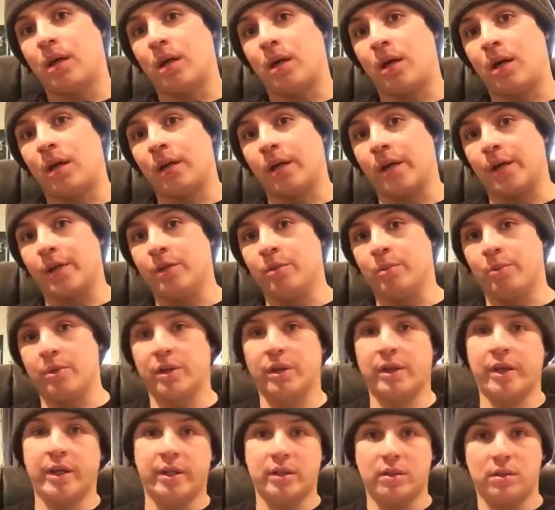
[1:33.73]
I got a new
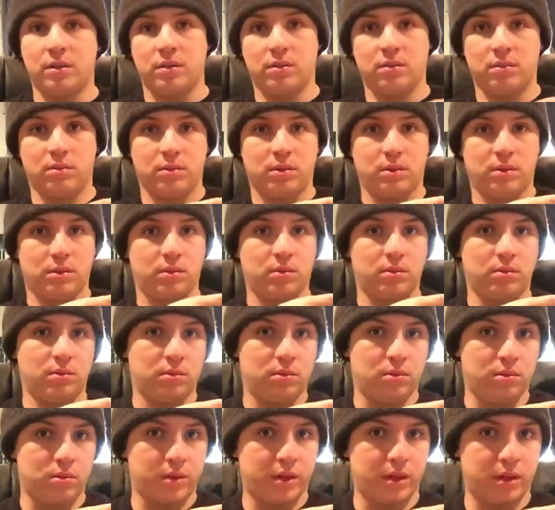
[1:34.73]
bookcase, just
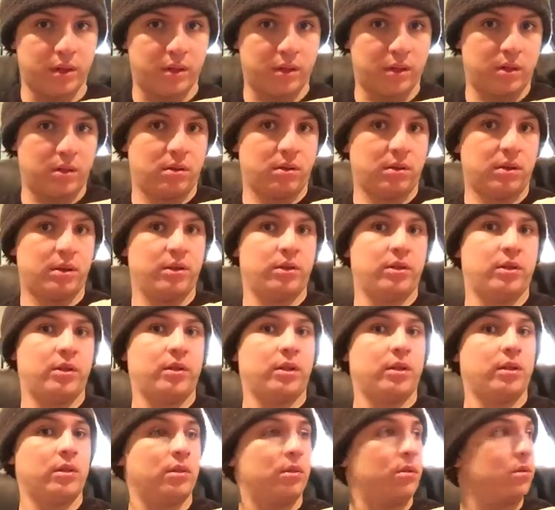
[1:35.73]
right there. Can you see
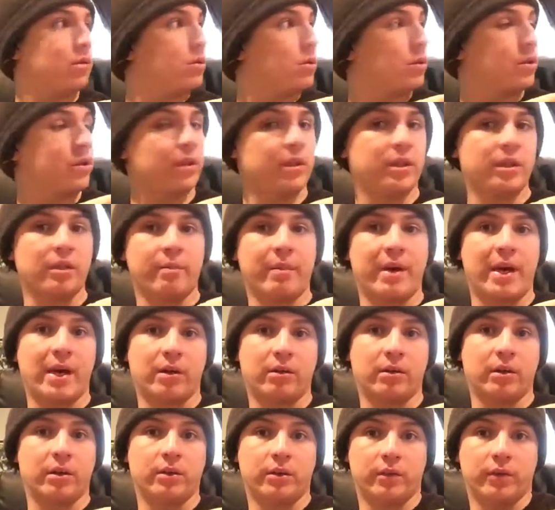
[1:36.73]
it? This is in the
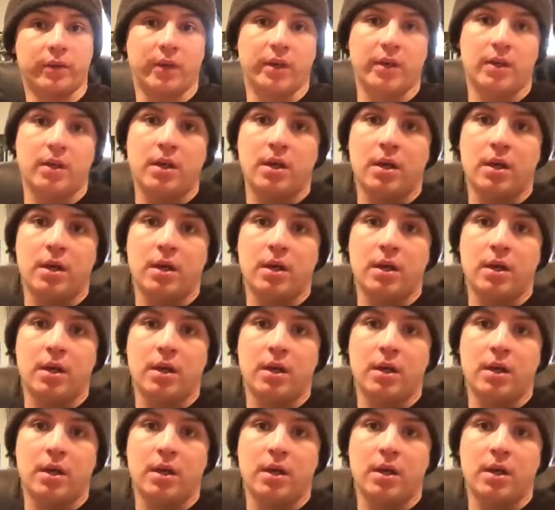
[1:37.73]
background with her.